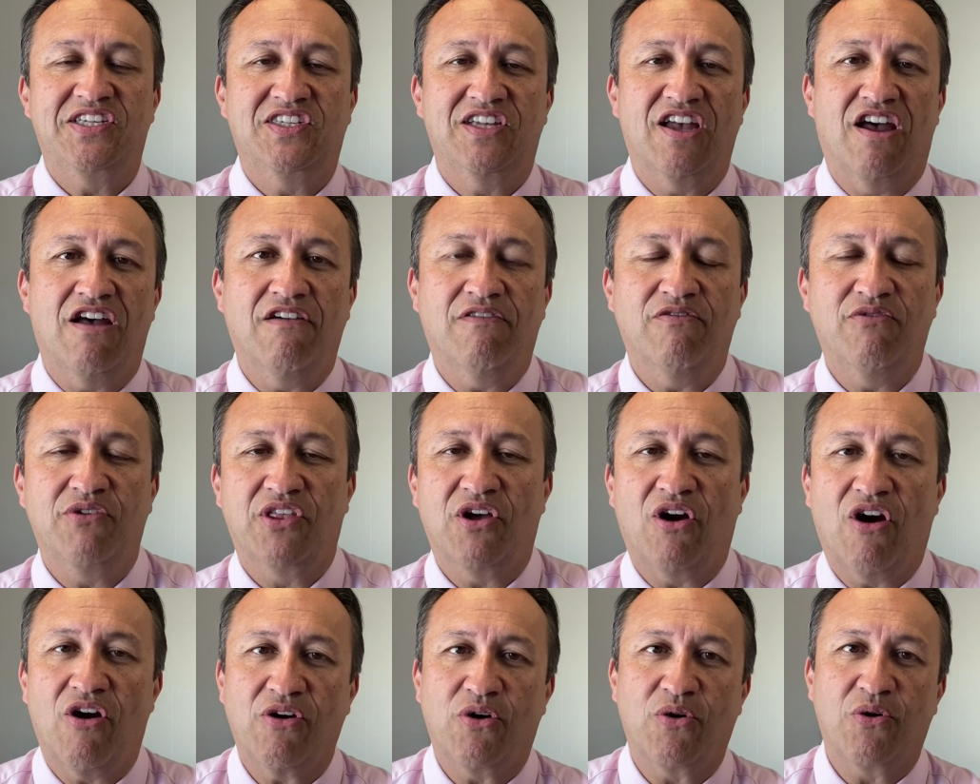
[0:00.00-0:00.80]
Self
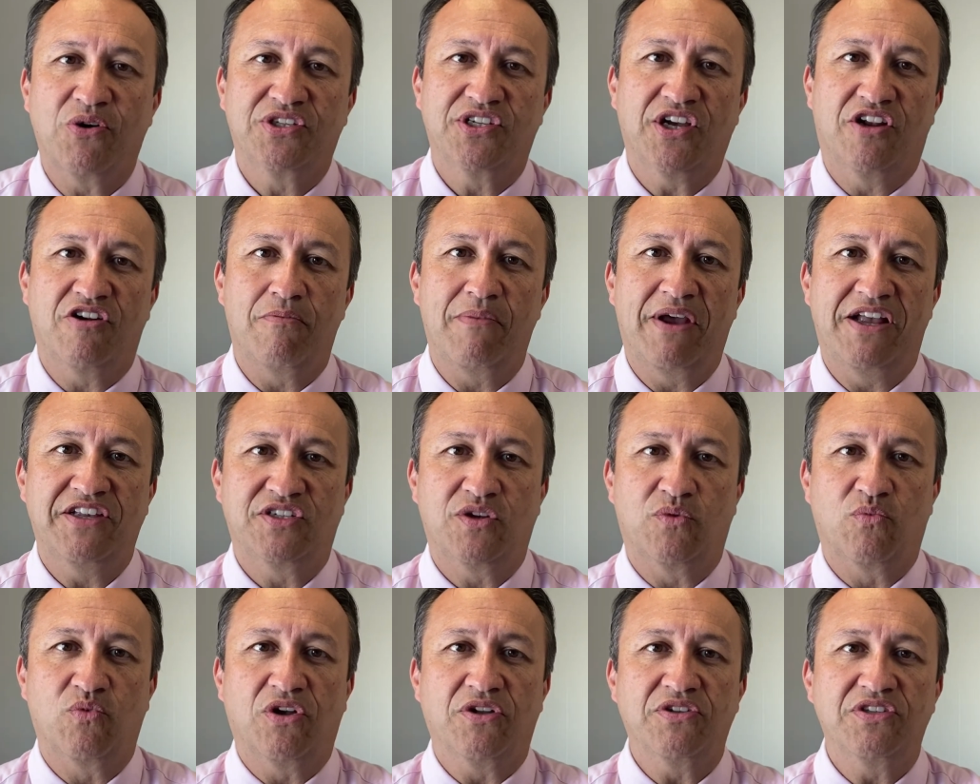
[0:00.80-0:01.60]
with Harcourt Hunter
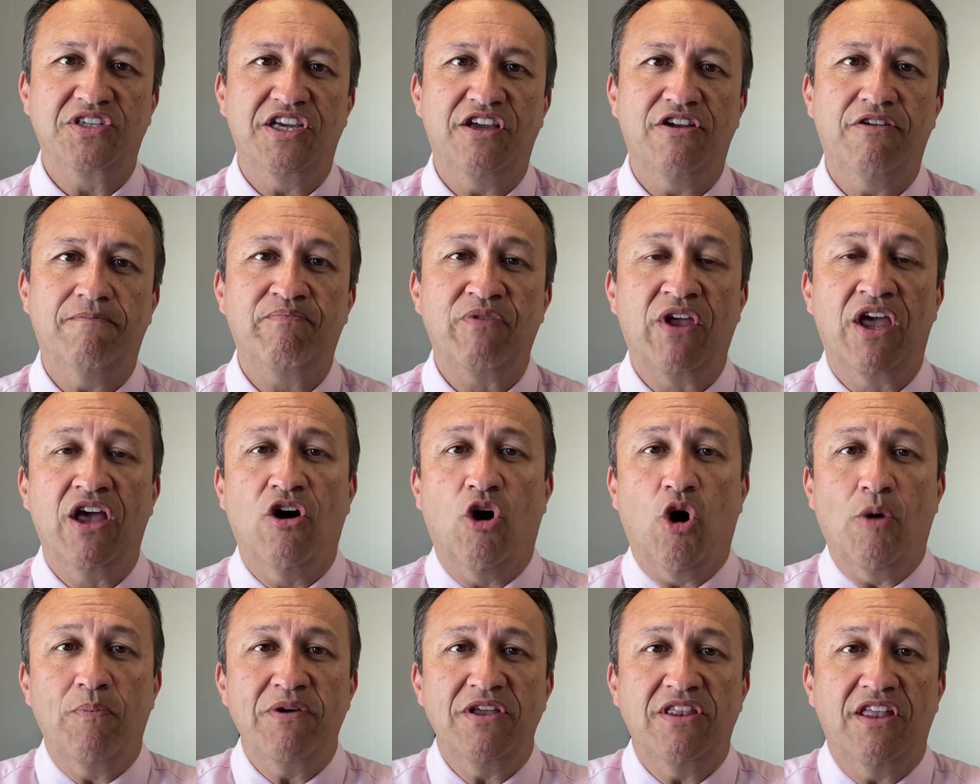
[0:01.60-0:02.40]
Mason Realty,
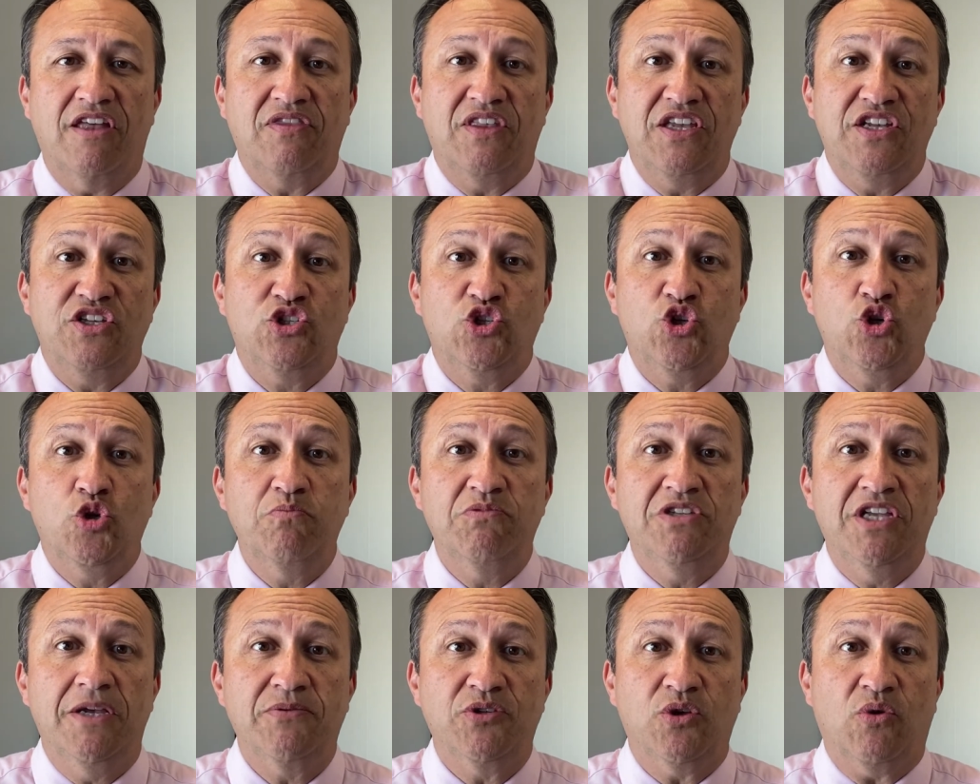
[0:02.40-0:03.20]
hoping that these
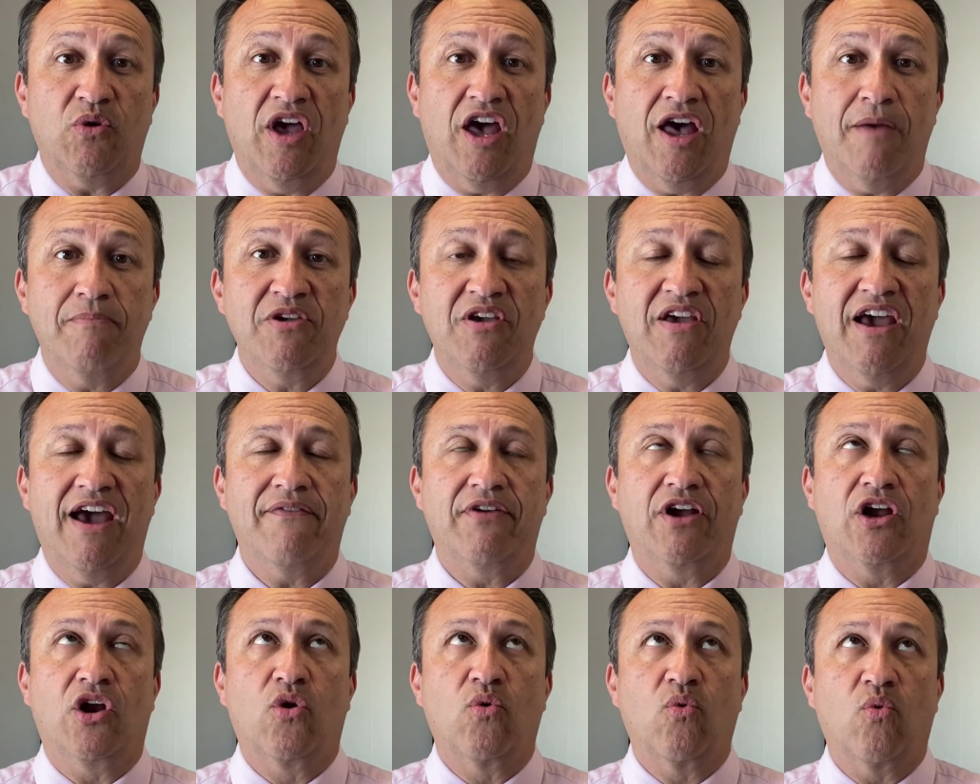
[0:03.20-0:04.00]
Zoom tips will help you
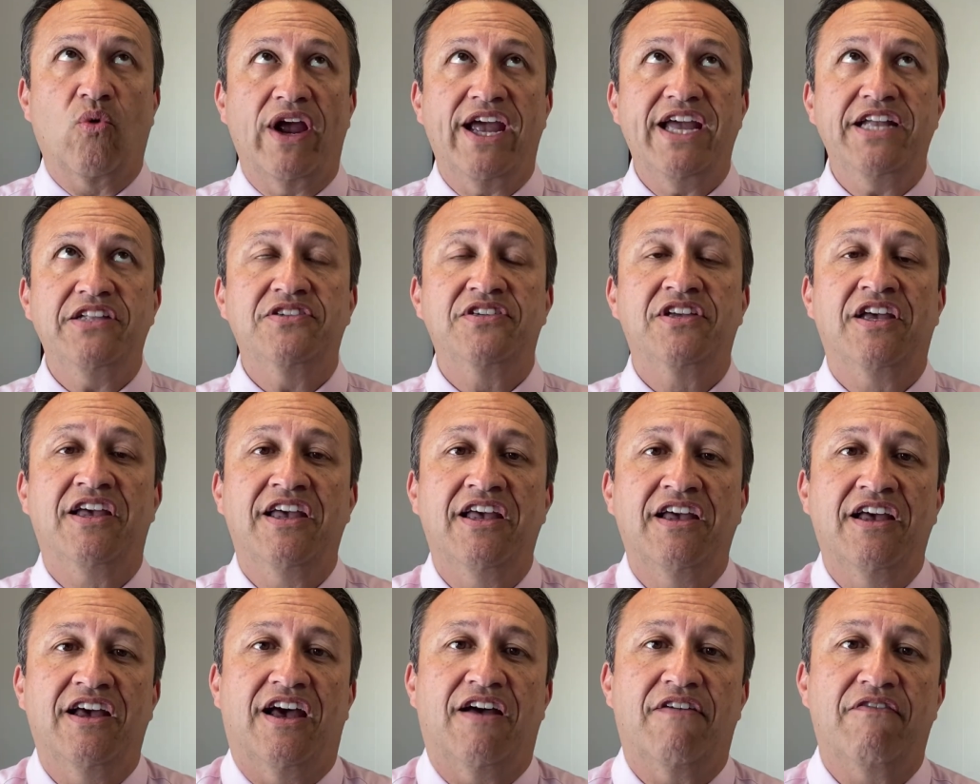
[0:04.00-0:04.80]
have a great
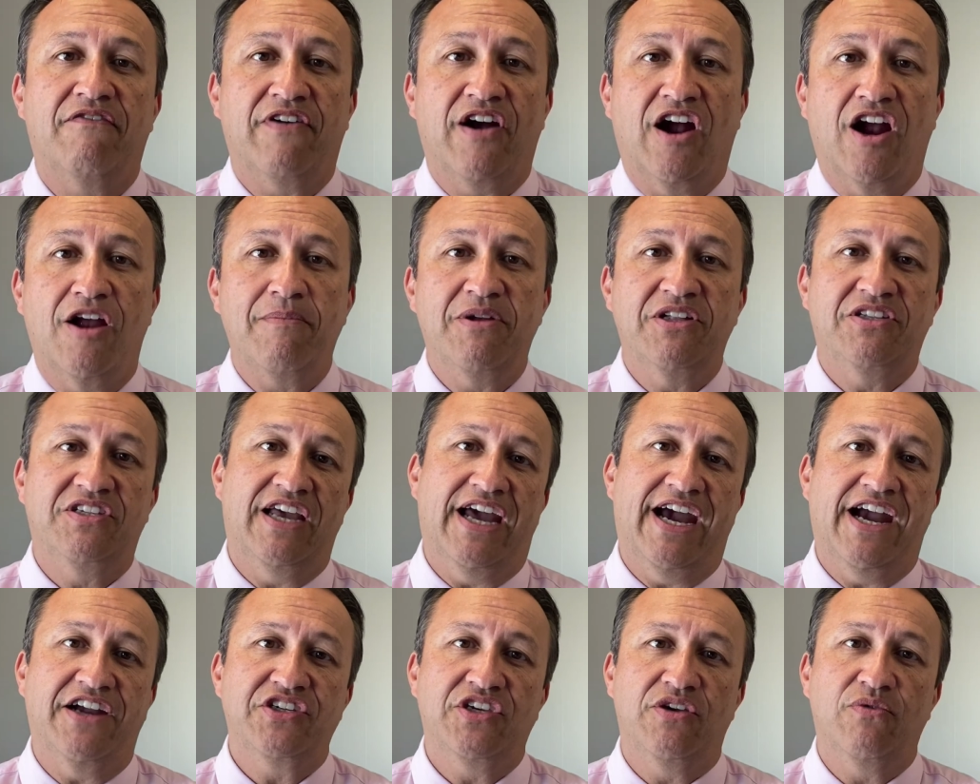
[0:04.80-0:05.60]
environment
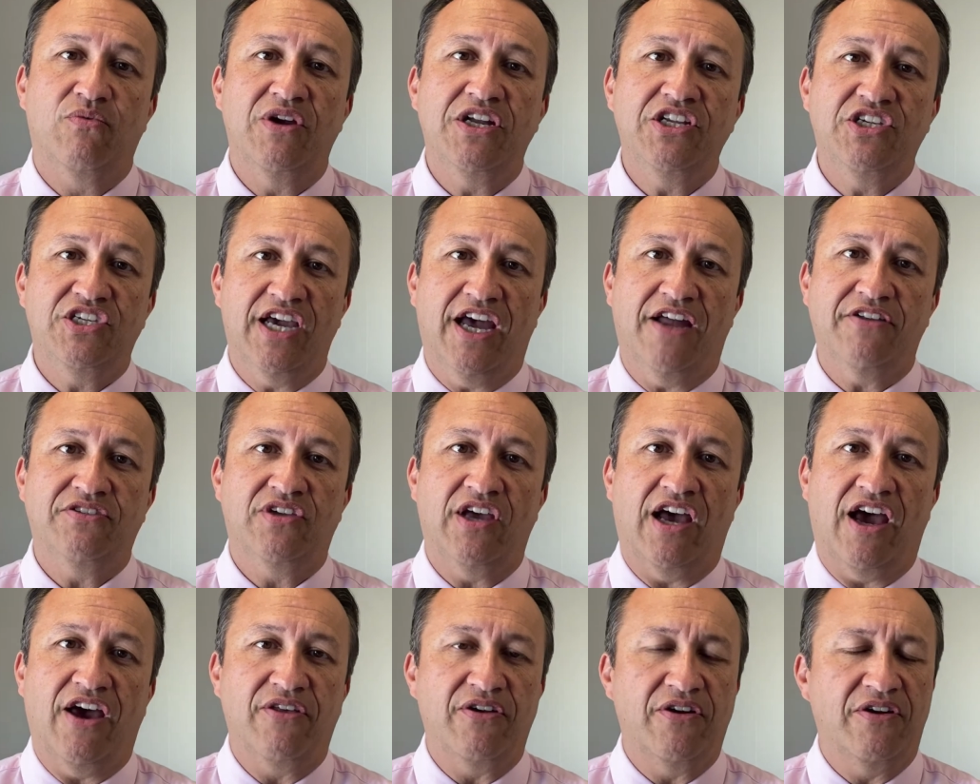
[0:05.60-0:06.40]
to actually reach out
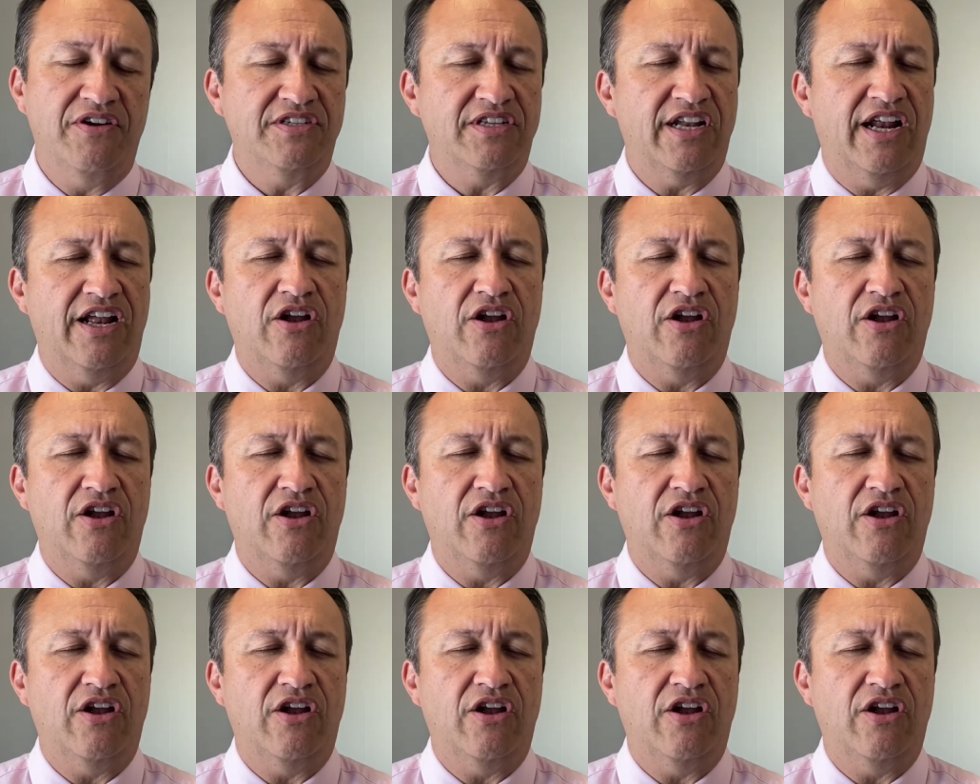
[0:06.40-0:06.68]
to others.